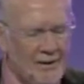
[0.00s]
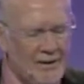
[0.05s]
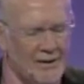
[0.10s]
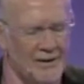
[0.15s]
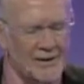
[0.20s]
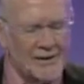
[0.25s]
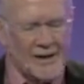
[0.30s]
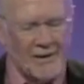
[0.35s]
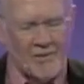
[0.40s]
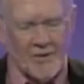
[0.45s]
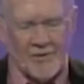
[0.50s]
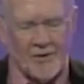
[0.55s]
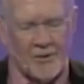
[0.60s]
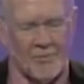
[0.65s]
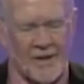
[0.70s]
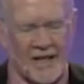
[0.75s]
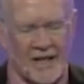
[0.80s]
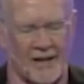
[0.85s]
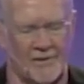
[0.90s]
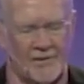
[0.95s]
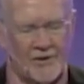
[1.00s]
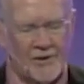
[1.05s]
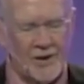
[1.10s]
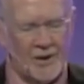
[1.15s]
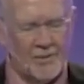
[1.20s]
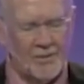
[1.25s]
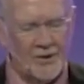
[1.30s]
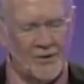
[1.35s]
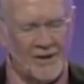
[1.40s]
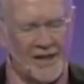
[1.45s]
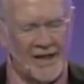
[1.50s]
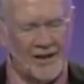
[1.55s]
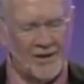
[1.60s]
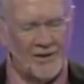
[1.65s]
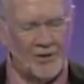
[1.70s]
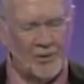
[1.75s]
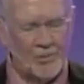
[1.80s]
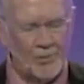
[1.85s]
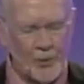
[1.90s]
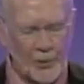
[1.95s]
Some of you may have trouble getting
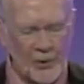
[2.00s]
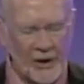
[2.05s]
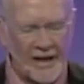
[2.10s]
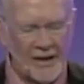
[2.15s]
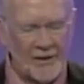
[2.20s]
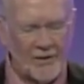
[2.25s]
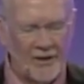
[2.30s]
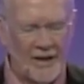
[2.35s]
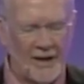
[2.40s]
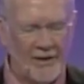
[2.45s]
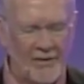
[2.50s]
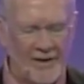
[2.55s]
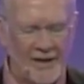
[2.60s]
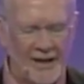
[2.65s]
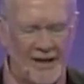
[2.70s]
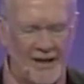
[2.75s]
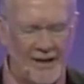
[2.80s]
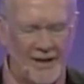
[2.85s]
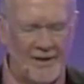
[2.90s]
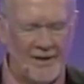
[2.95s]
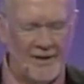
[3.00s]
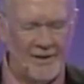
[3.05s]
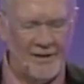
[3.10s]
your brain around that.